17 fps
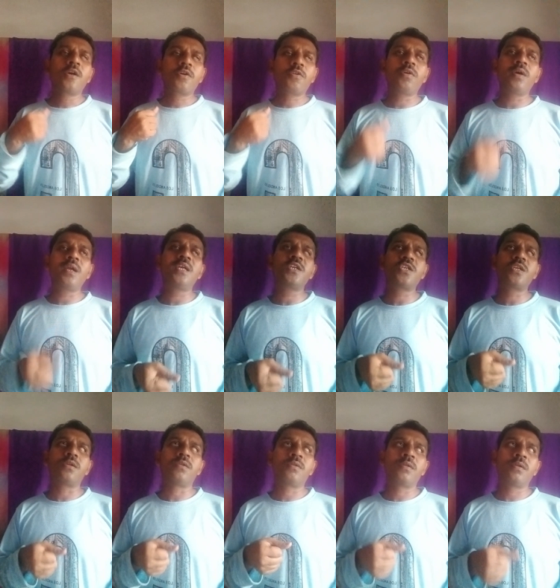
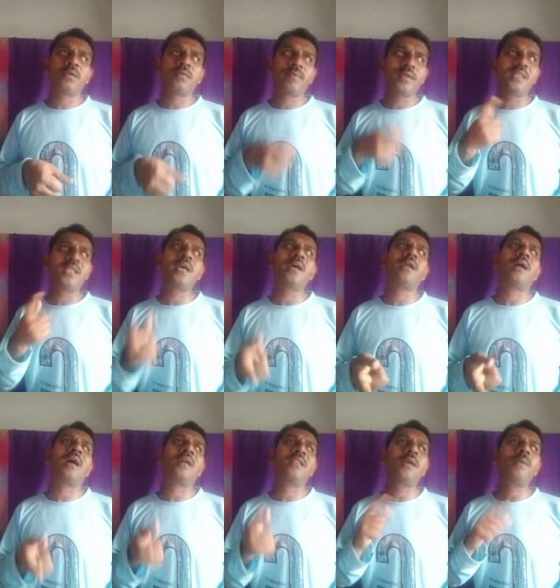coalition, with their
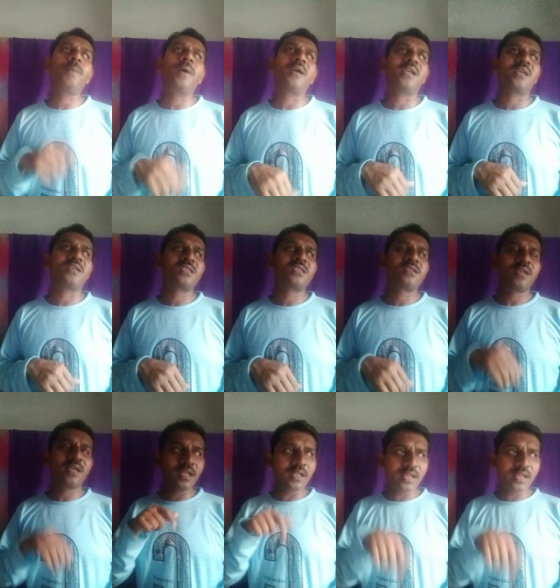other parties
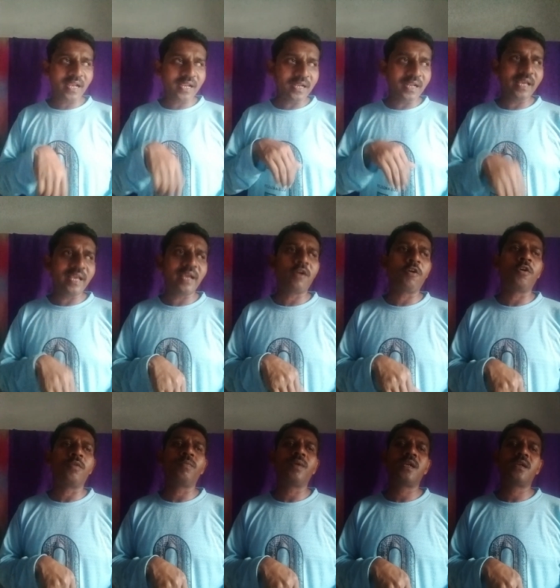in NDA
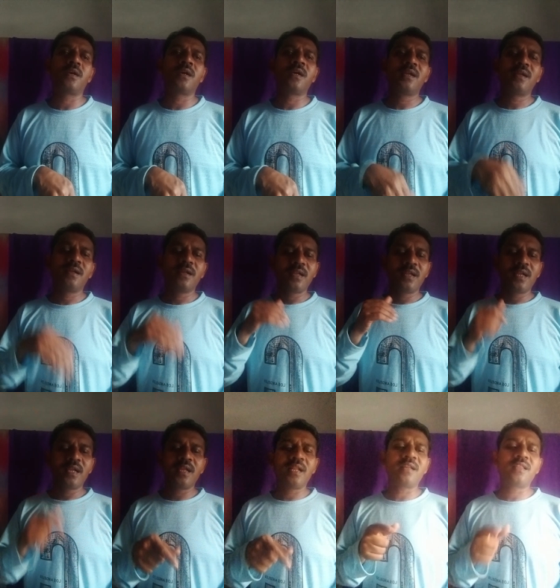government.
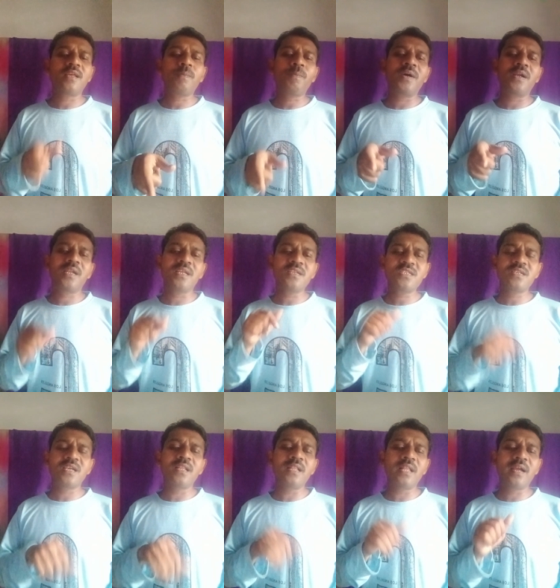In other parties
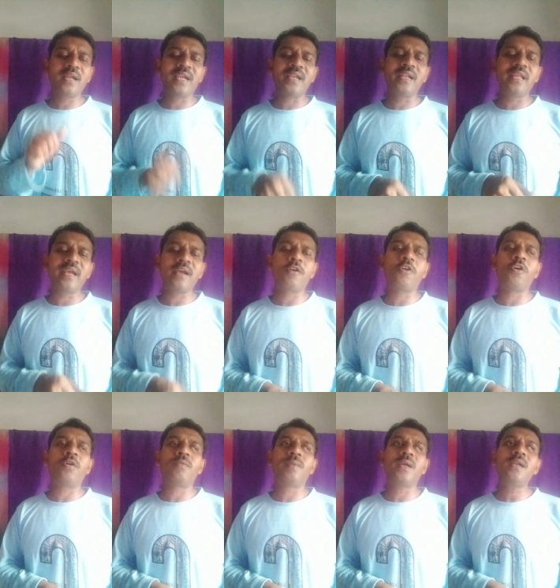in the NDA
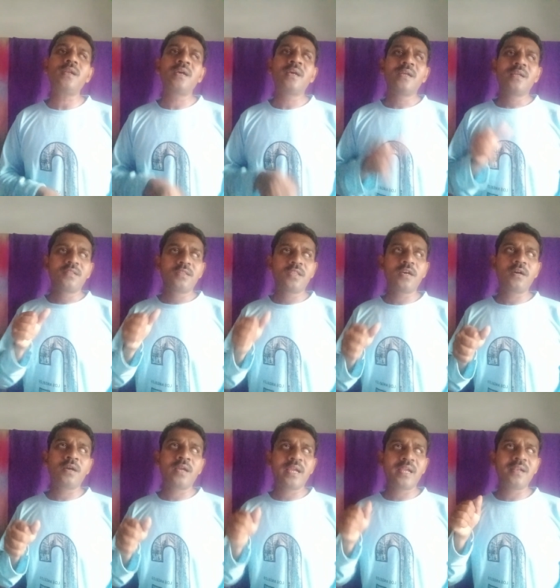government,
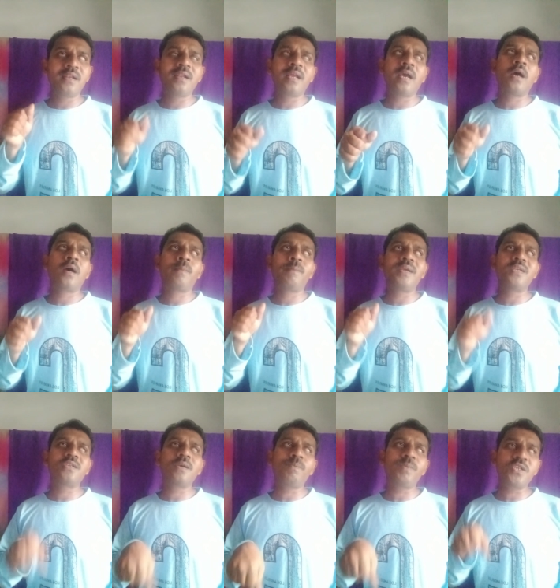
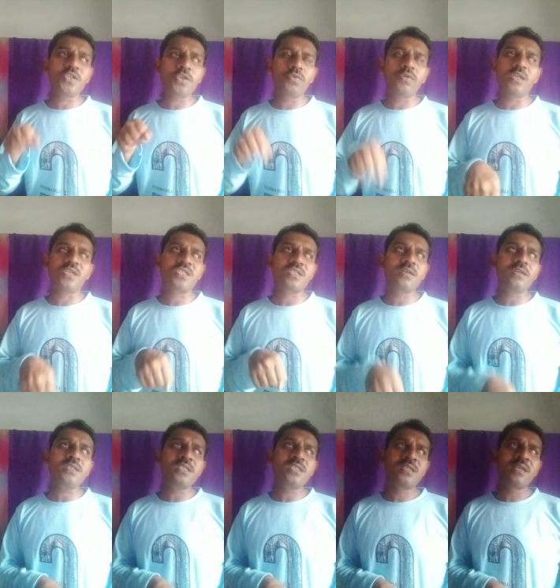BJP should
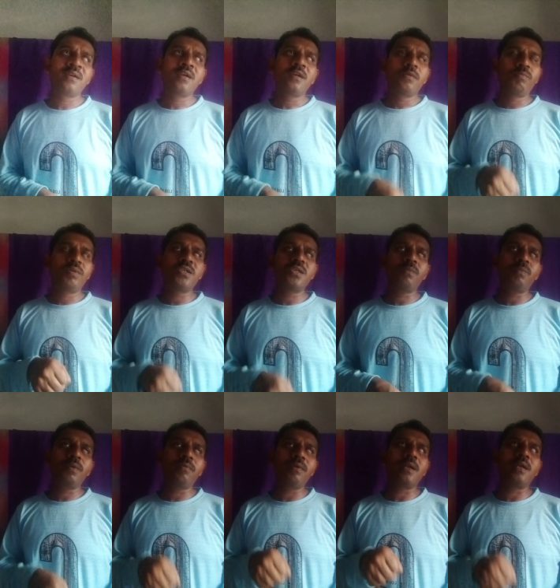discuss.
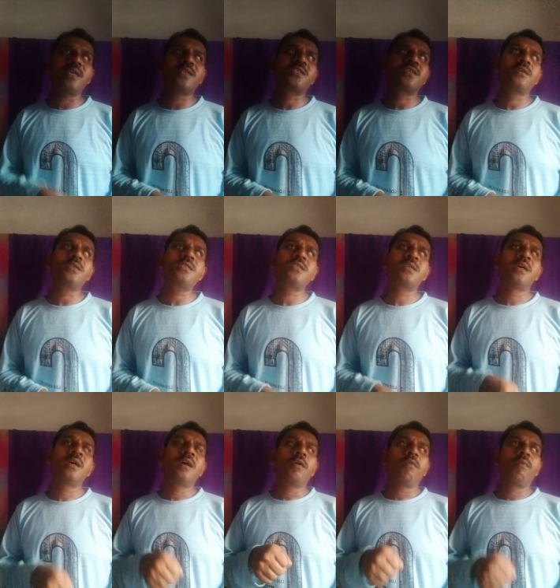BJP will discuss
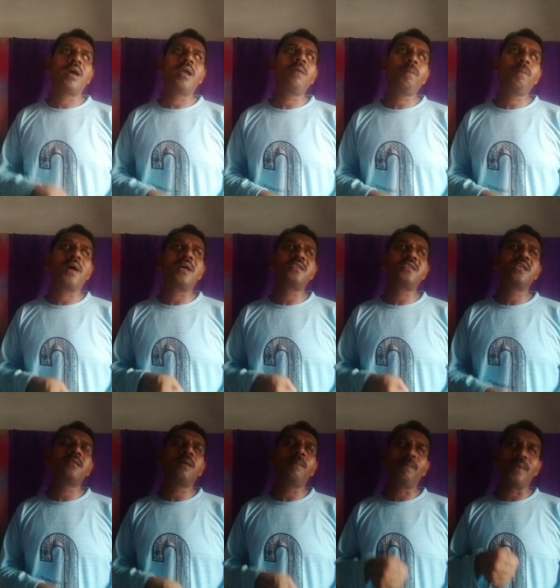while
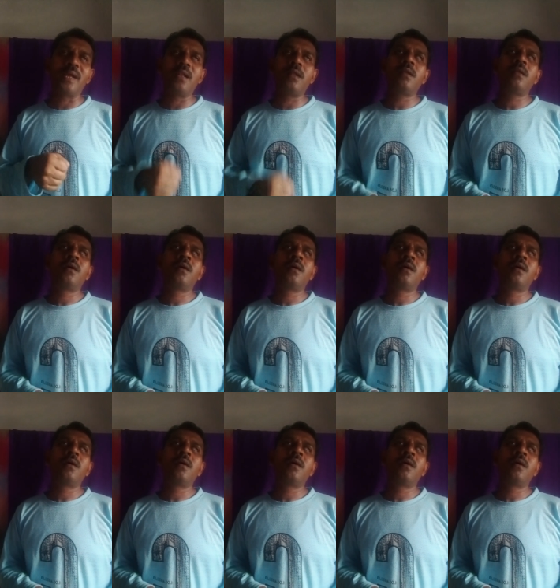passing the bill,